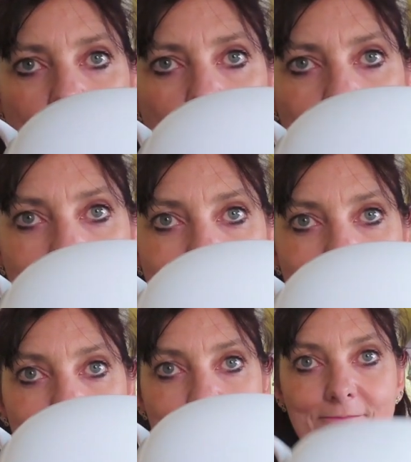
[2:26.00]
on
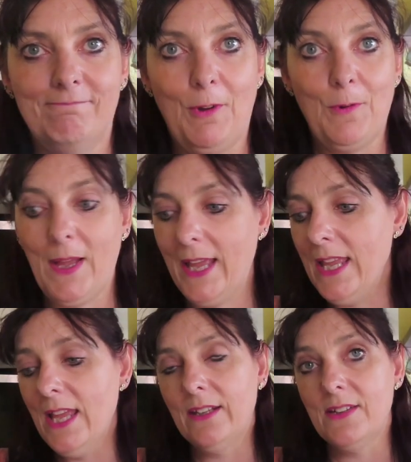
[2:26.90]
here,
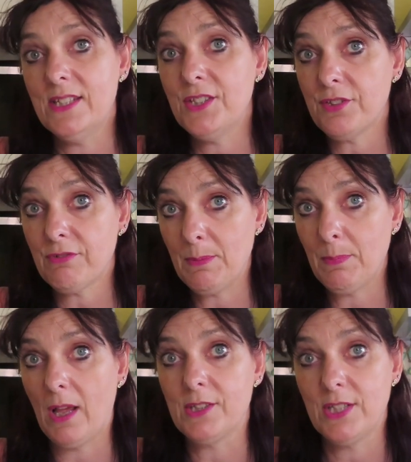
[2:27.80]
okay? This is three
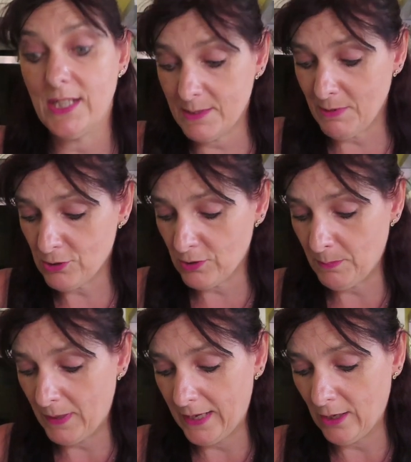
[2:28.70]
ply, so you need to make sure you
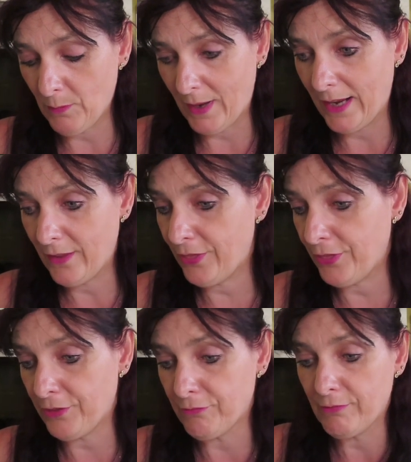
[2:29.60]
peel away
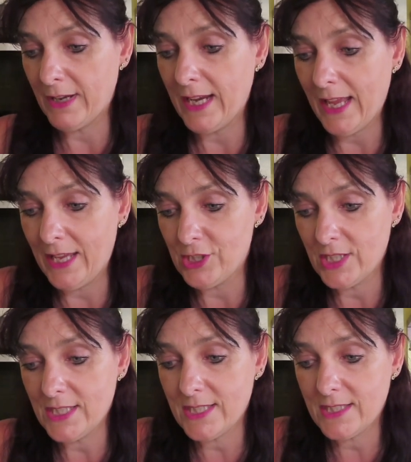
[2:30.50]
three
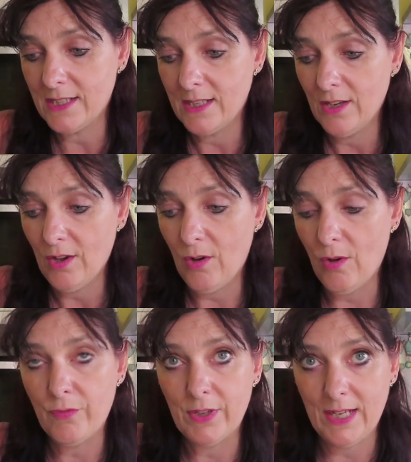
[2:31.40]
edges
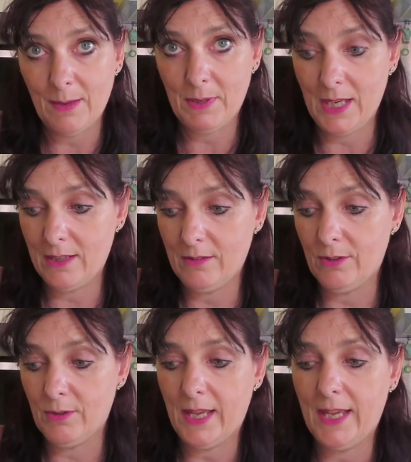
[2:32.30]
of your napkin,
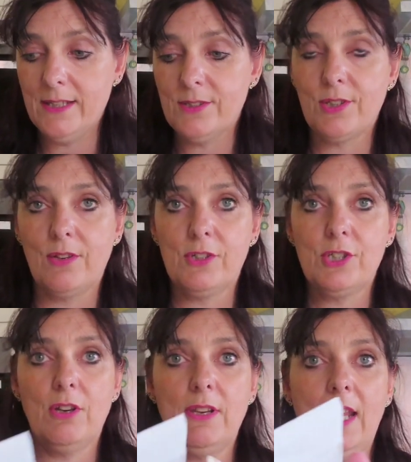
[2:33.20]
okay? So if I
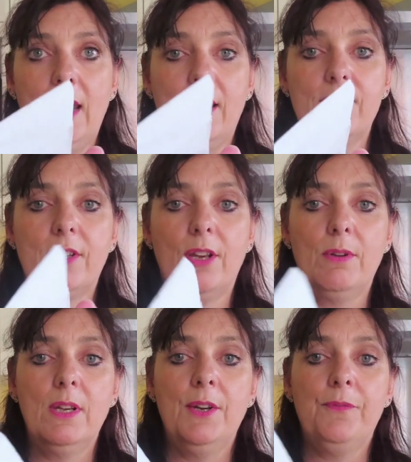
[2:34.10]
show you here, so